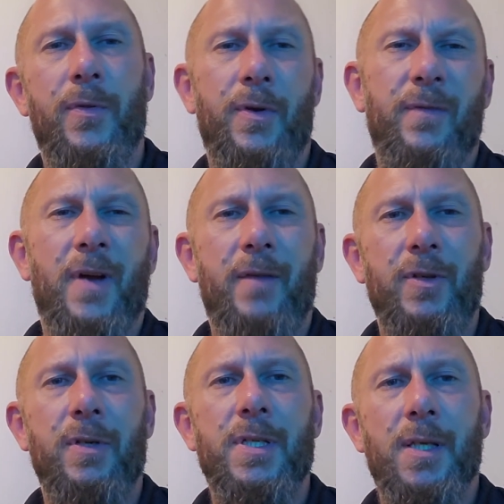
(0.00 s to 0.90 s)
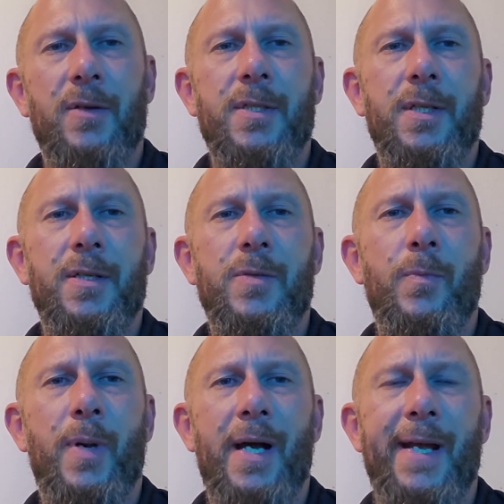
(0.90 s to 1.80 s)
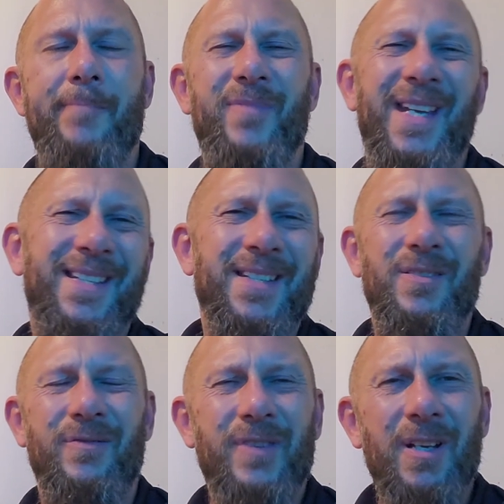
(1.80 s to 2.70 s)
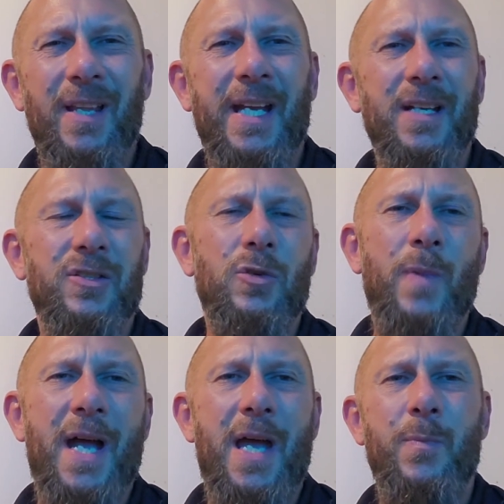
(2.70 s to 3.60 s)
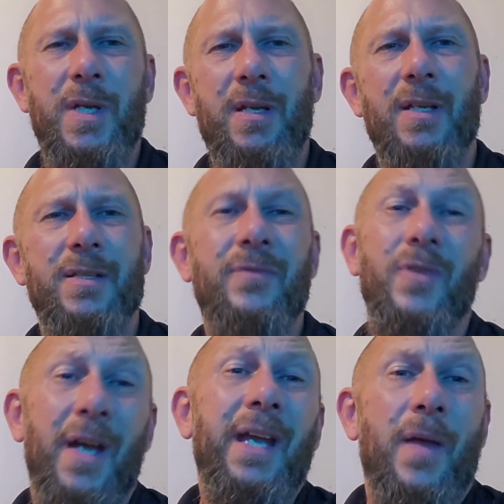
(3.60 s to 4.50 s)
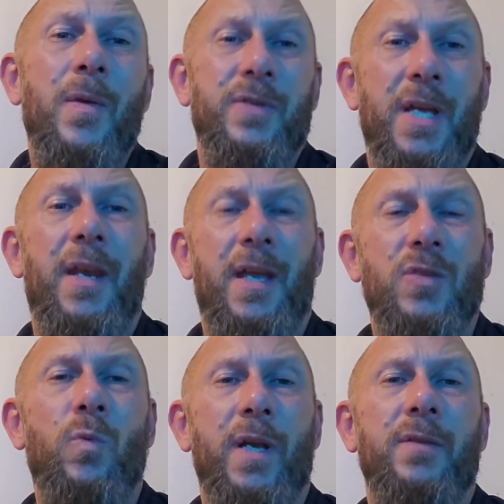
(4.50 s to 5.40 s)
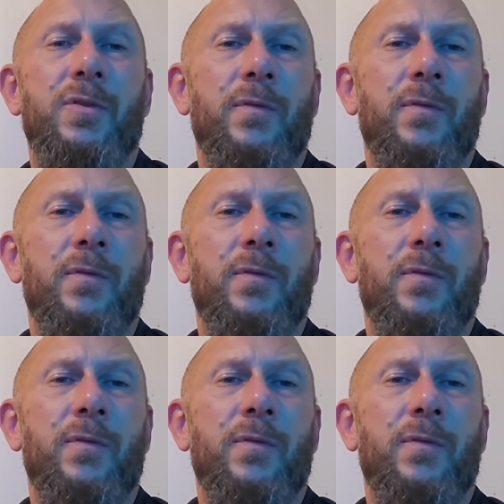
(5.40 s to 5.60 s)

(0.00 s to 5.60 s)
35 degrees Celsius, but it doesn't feel like it too bad because, again, there's that nice wind.